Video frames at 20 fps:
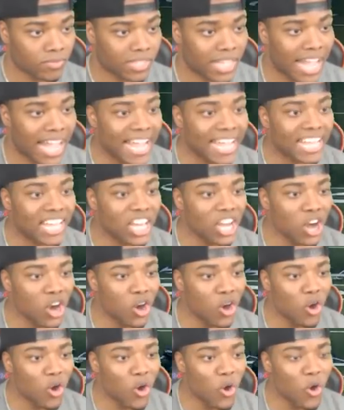Thank
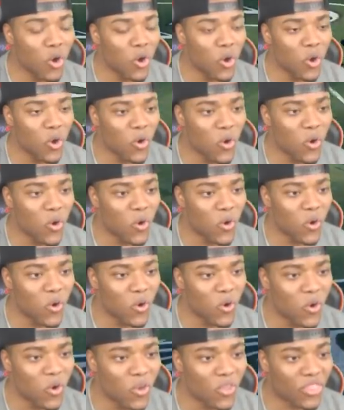
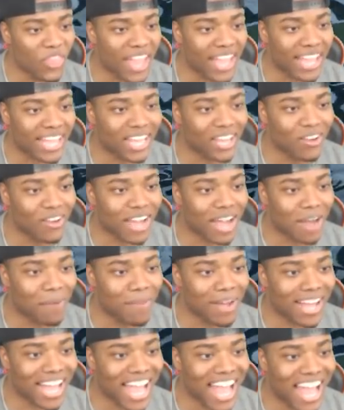you! Thank you,
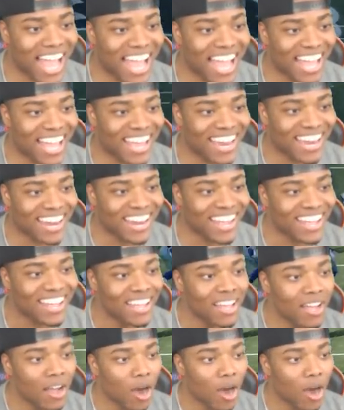come again!